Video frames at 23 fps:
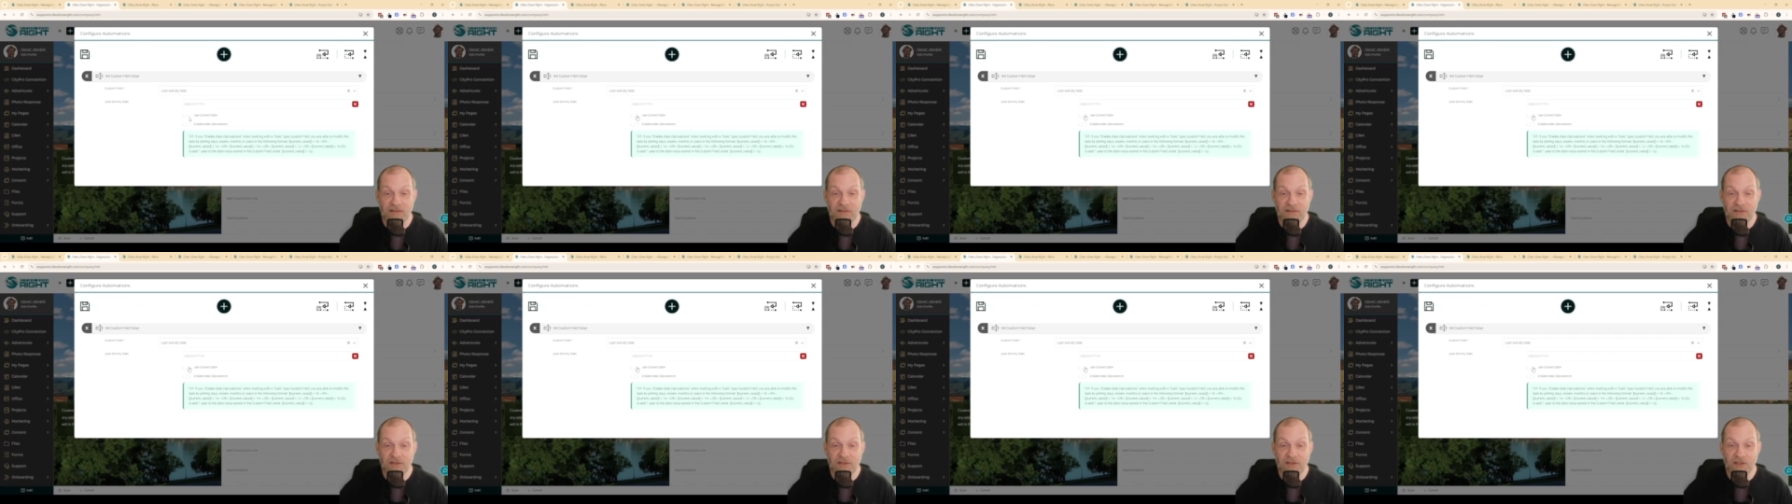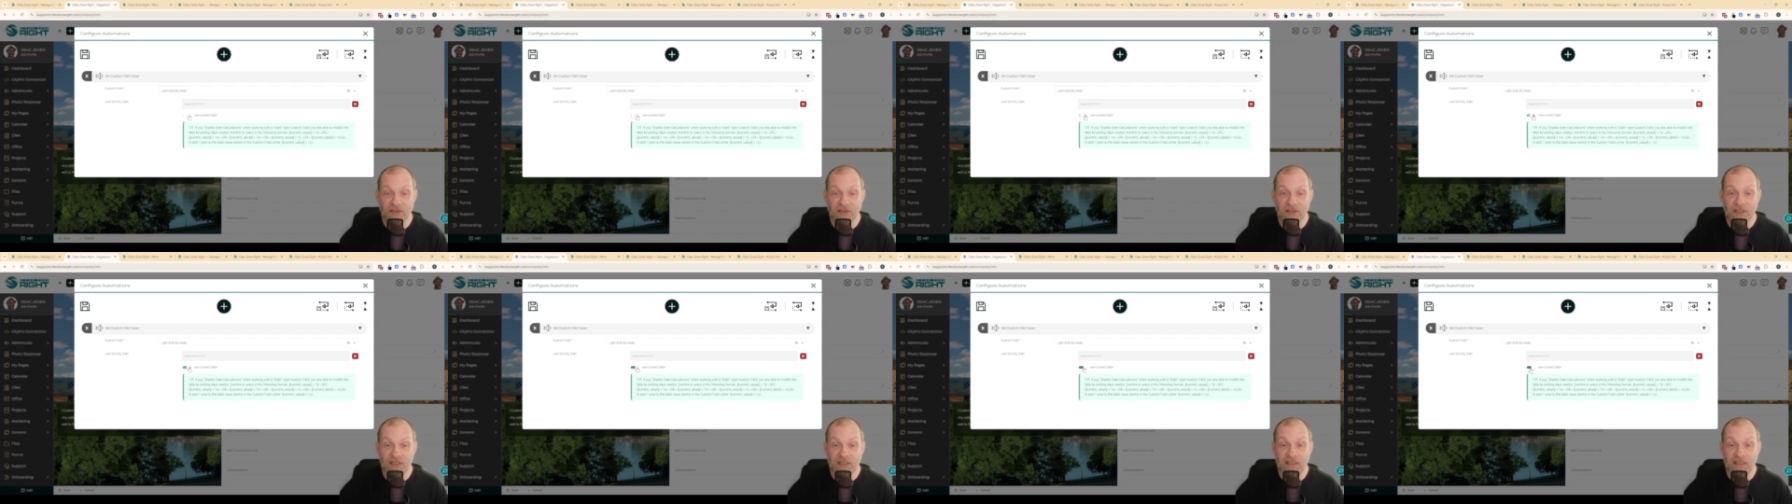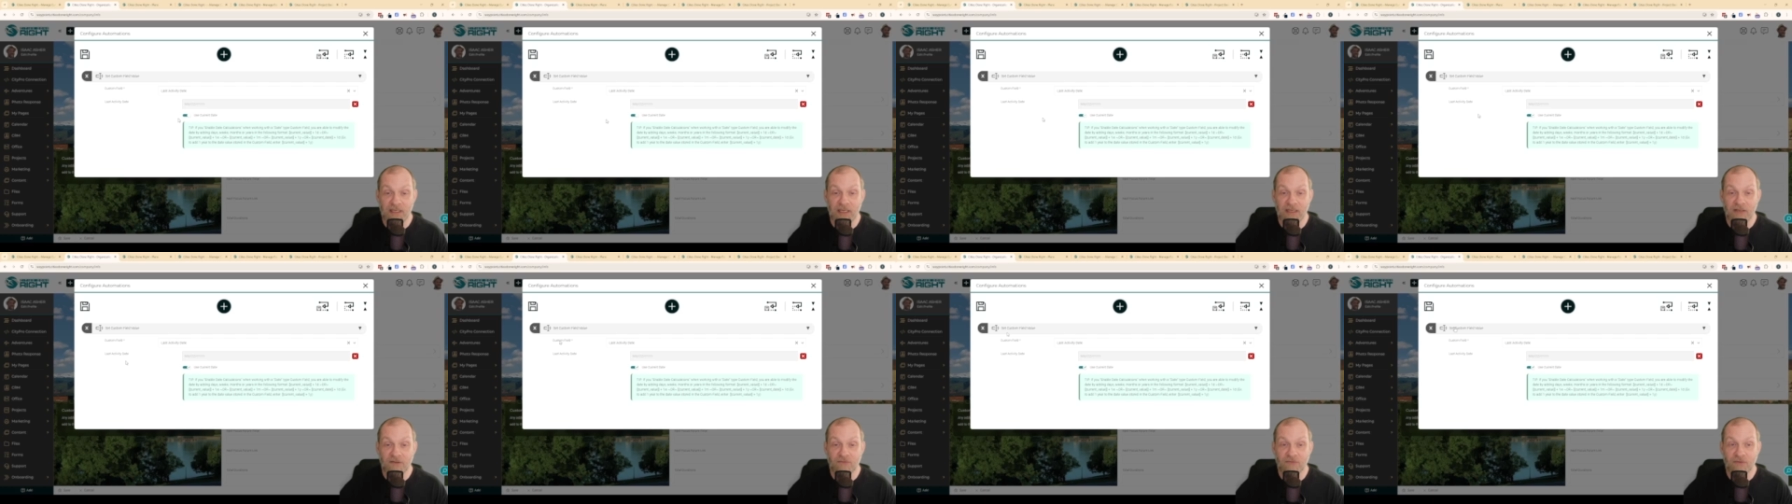to current
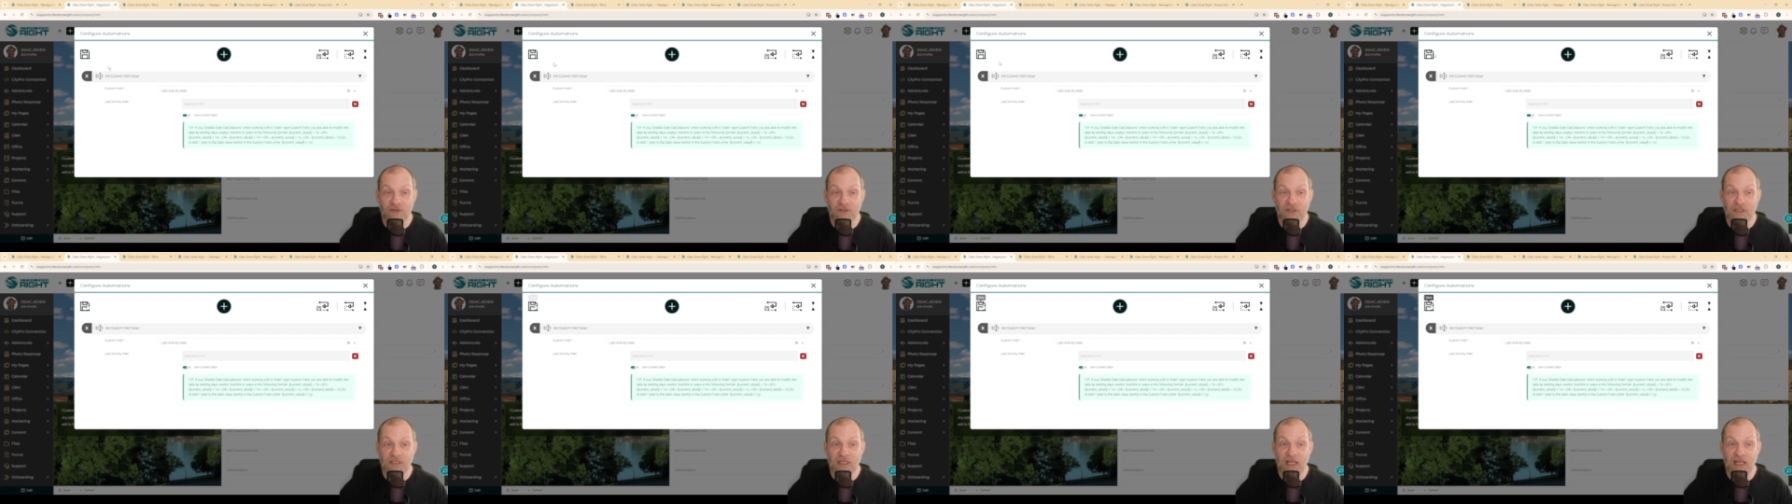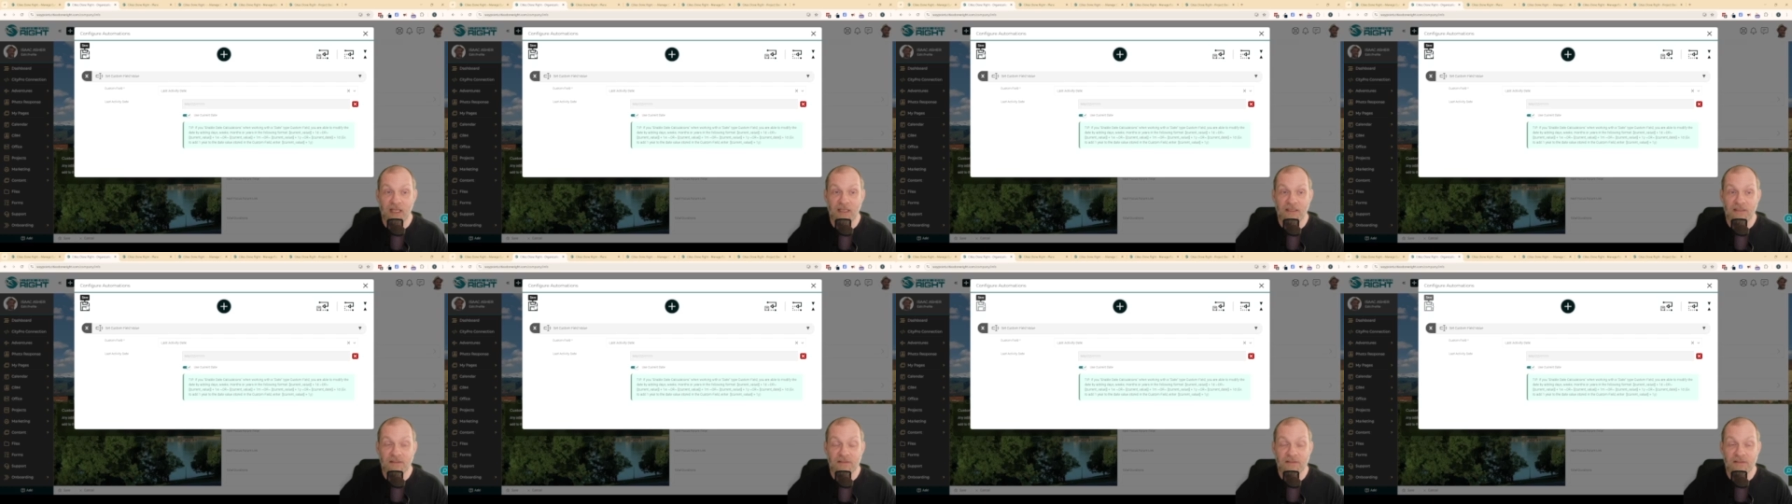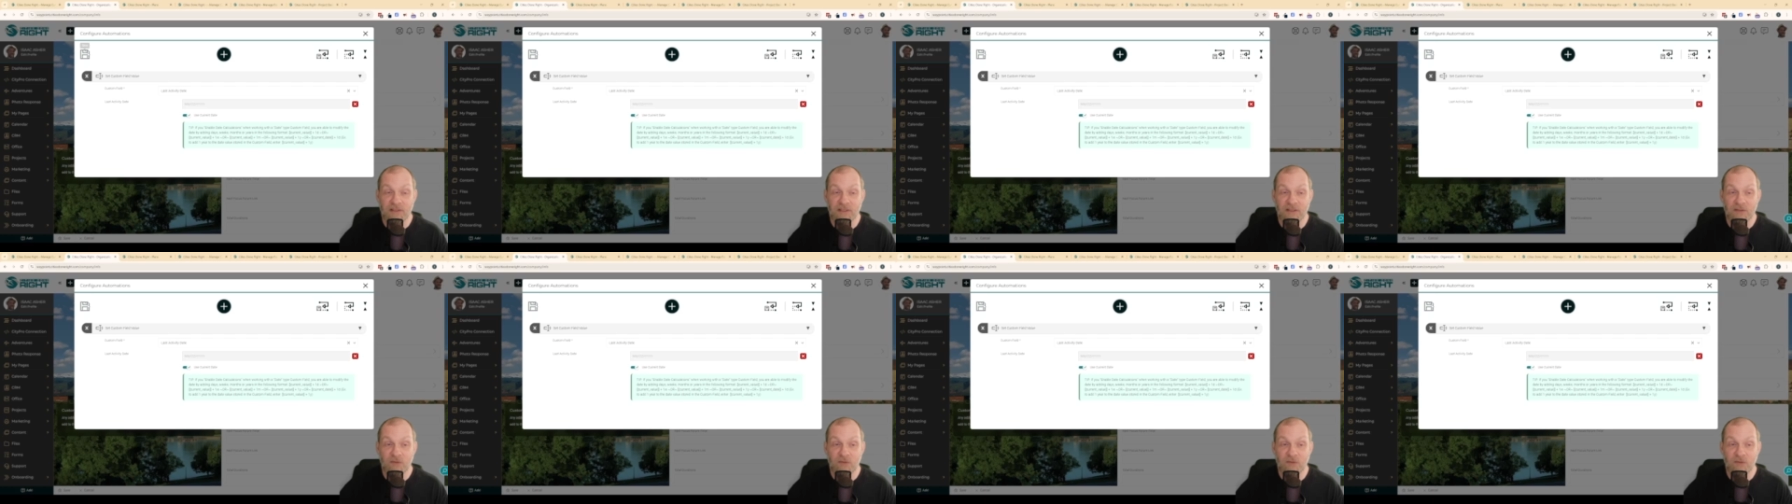date for clients as